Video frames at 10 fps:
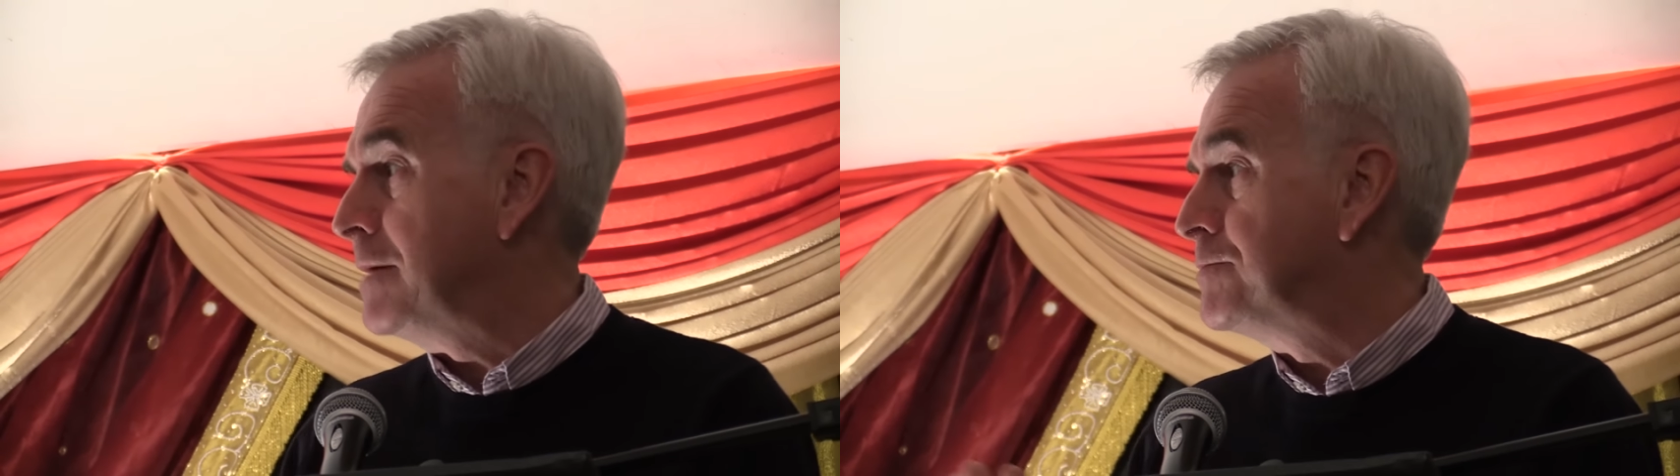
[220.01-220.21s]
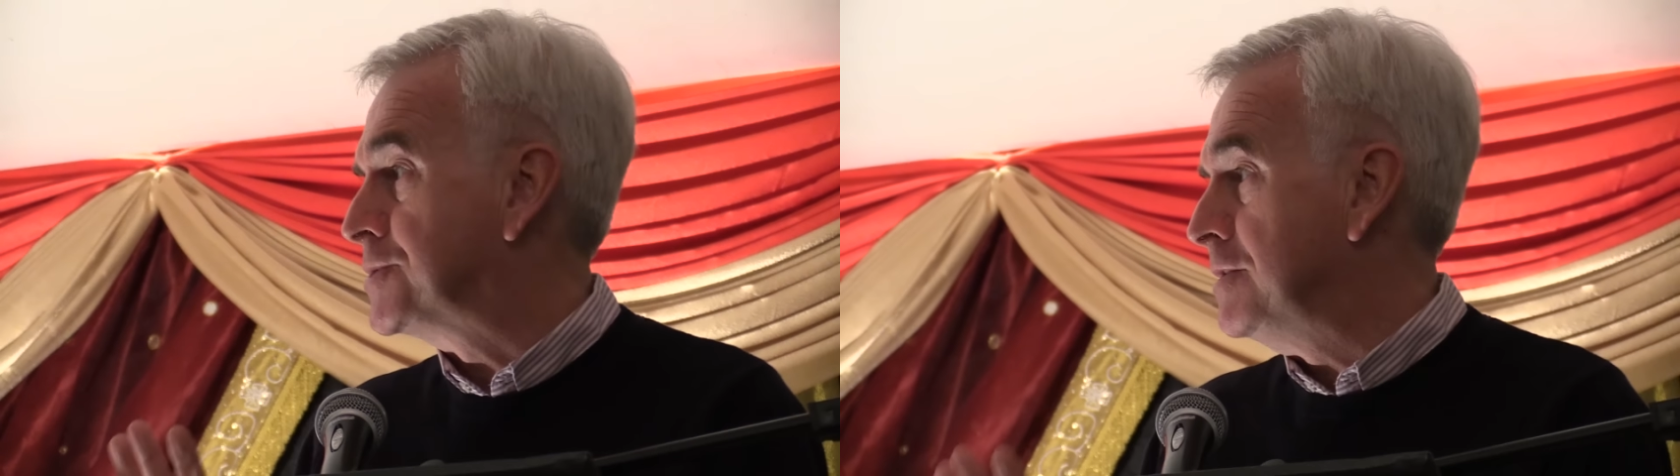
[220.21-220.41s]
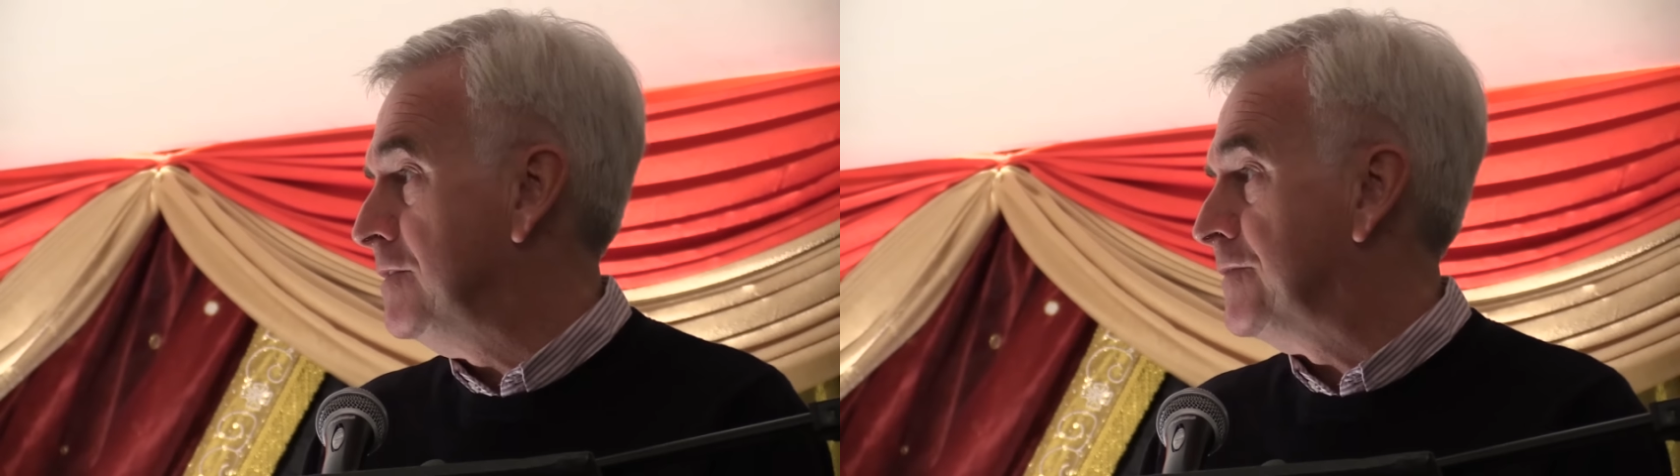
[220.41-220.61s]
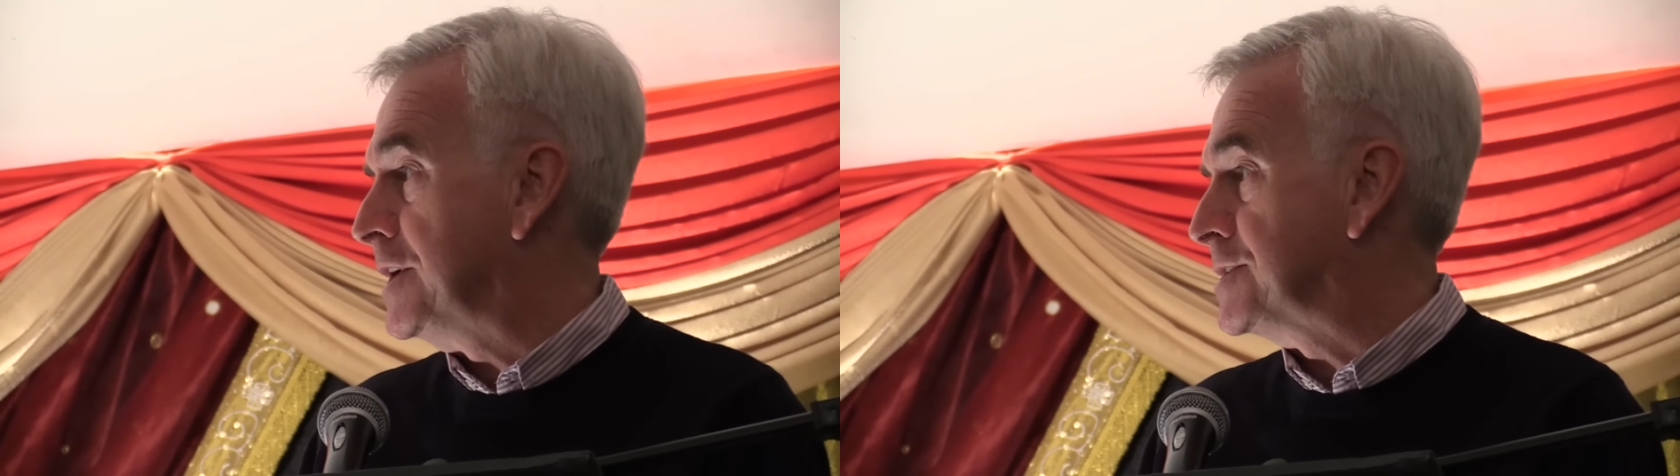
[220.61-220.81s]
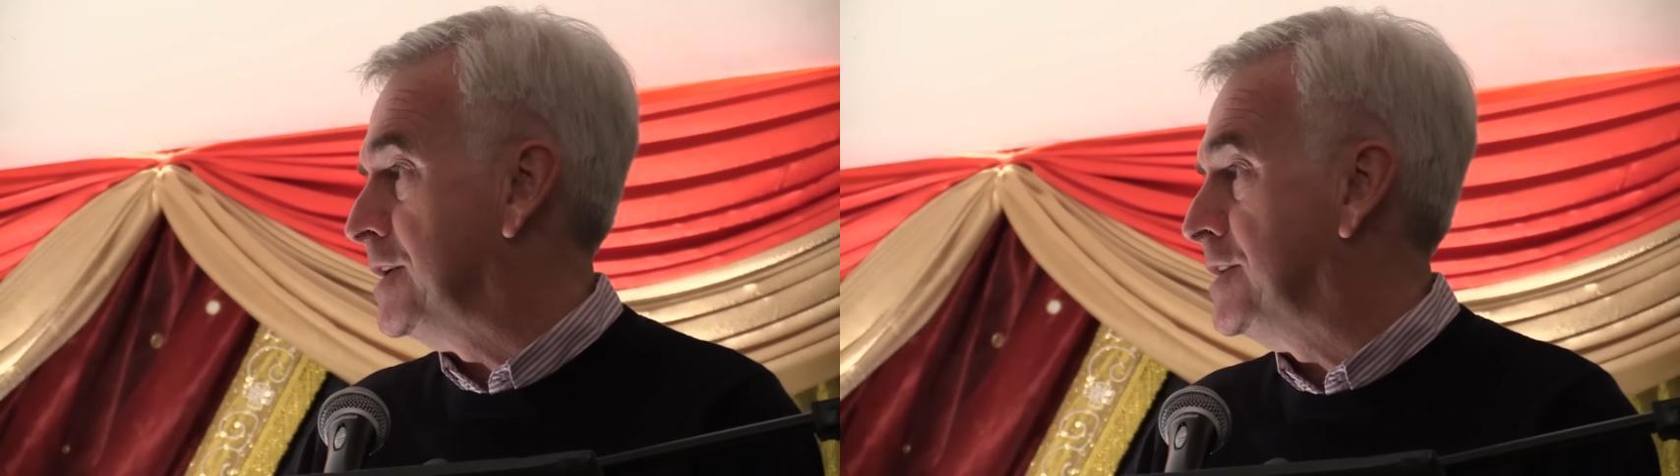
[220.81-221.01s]
absolutely
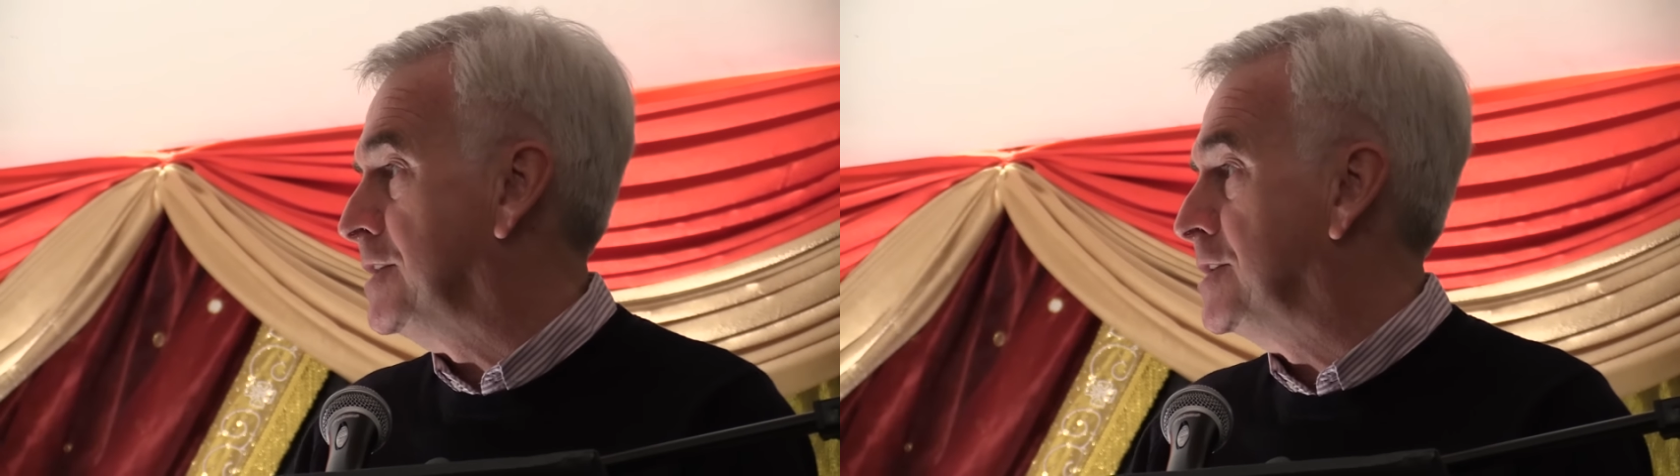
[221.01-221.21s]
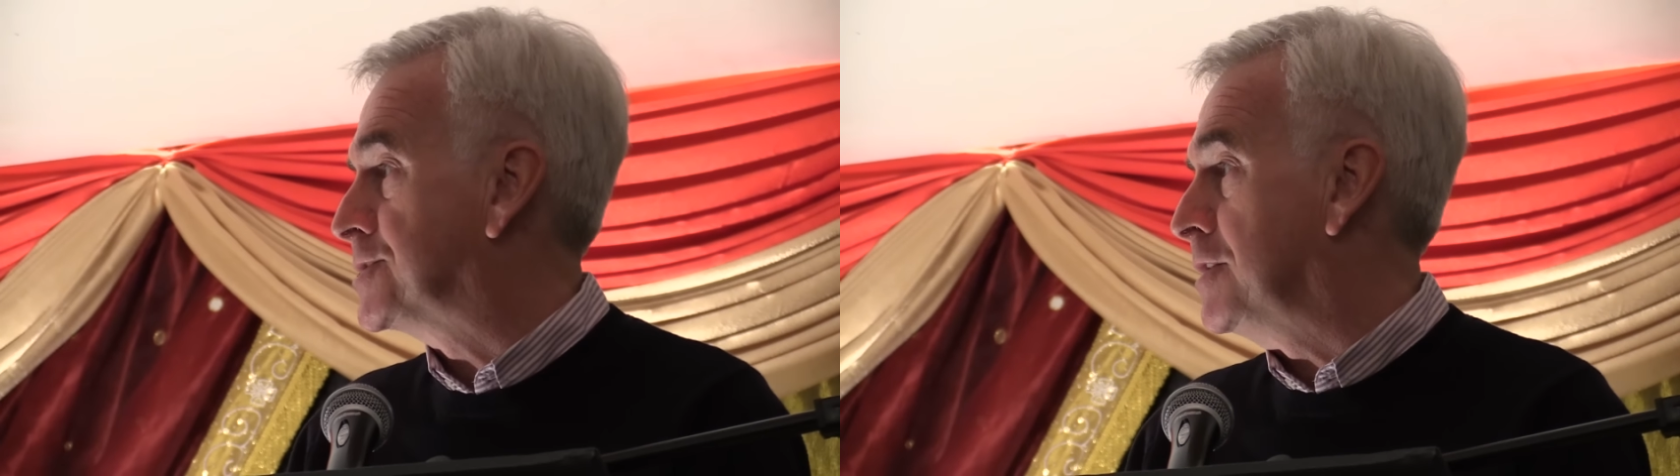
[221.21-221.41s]
fascinating this